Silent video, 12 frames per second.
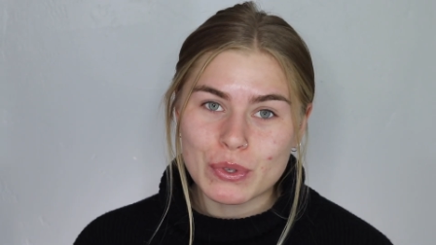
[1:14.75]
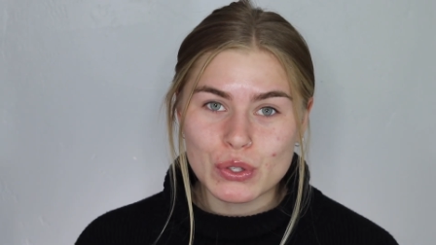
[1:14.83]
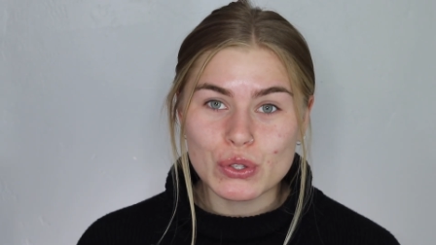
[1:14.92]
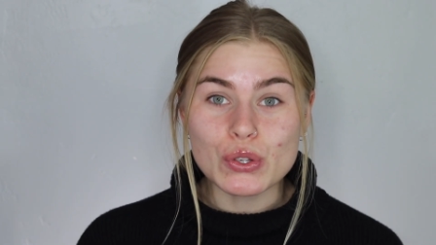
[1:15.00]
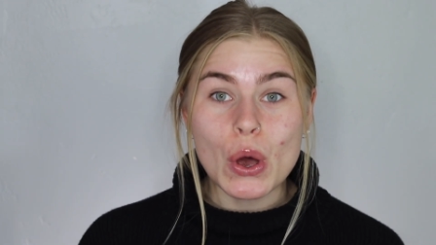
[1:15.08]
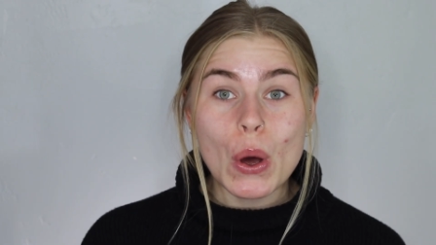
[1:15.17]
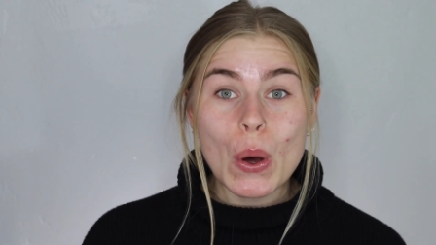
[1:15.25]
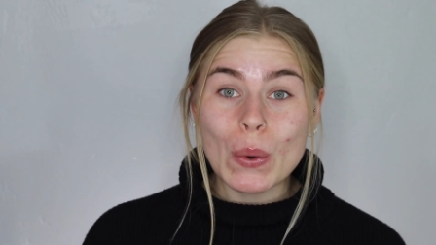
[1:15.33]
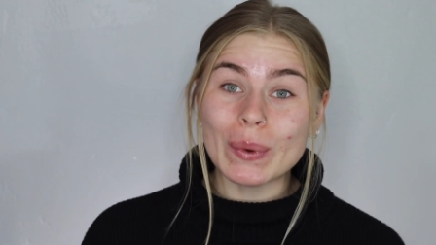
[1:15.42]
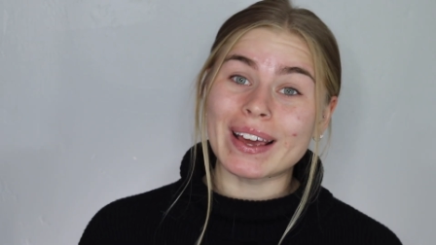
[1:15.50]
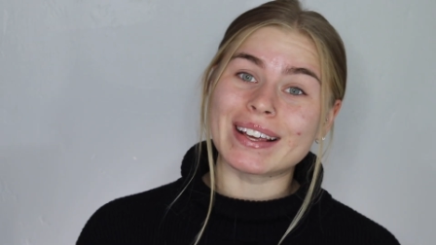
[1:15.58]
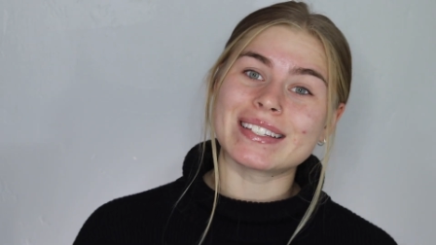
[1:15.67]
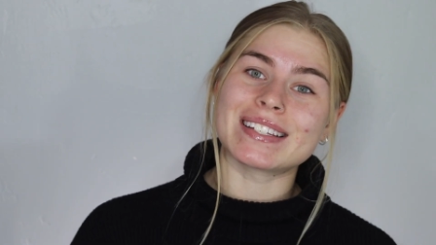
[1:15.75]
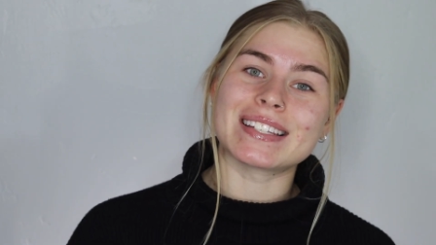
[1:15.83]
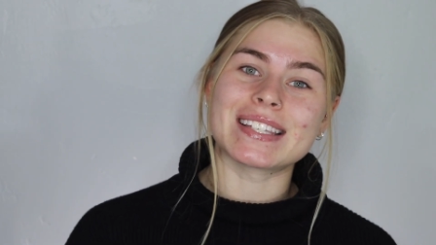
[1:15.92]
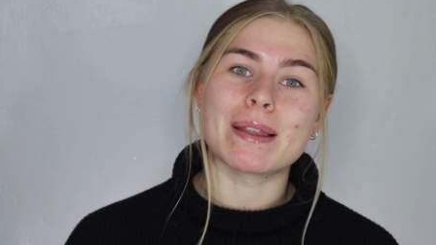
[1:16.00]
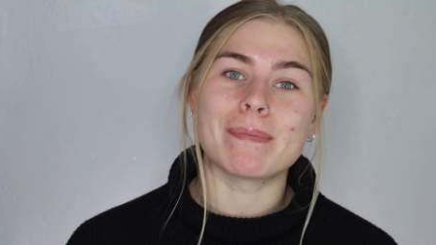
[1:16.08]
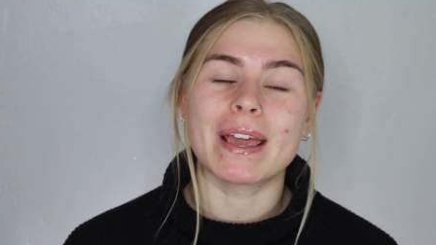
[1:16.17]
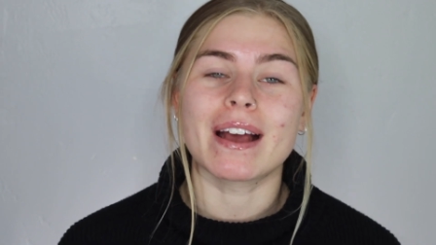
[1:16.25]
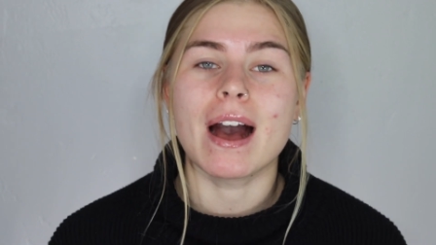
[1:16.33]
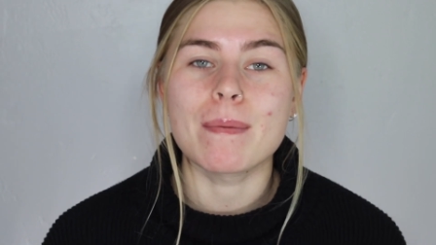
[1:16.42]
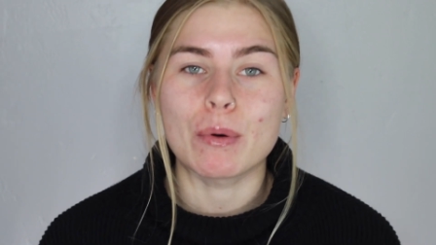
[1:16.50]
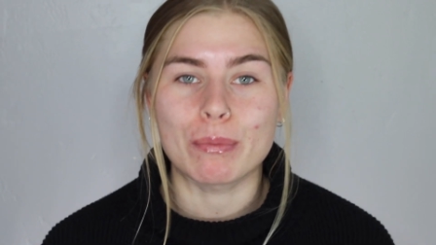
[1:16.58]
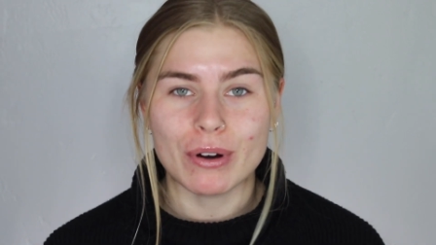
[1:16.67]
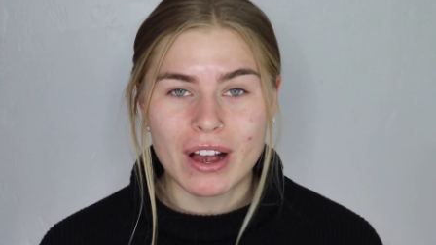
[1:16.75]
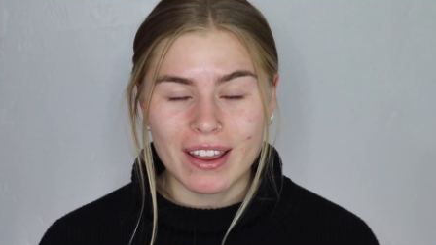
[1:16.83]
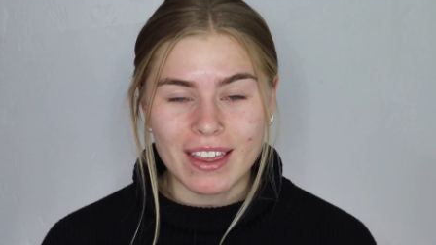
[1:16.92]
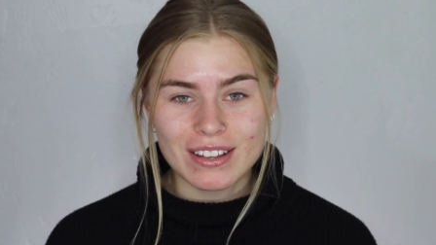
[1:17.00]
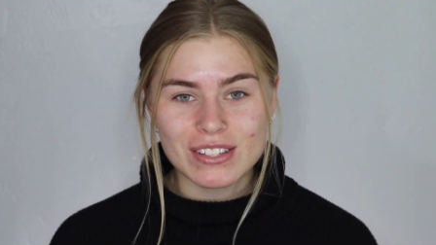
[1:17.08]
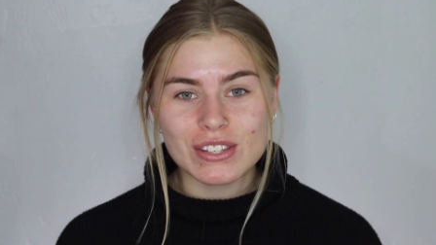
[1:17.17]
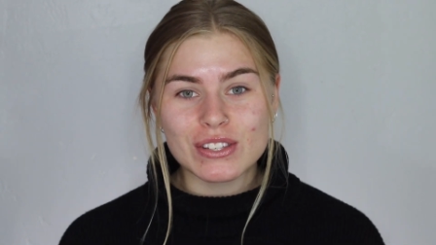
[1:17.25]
was so nice to send me a couple products.